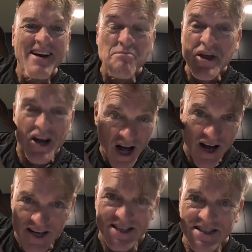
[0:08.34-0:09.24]

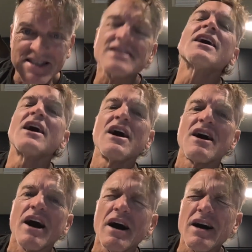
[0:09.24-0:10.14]
Because,
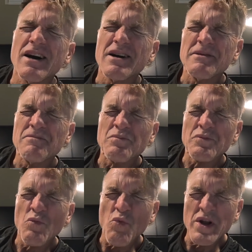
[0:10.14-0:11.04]

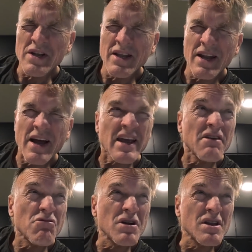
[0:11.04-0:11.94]
when did I
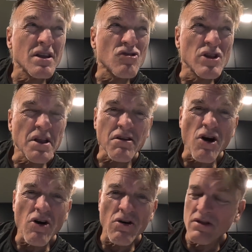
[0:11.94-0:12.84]
get rid of
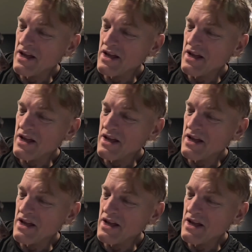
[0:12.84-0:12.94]
the,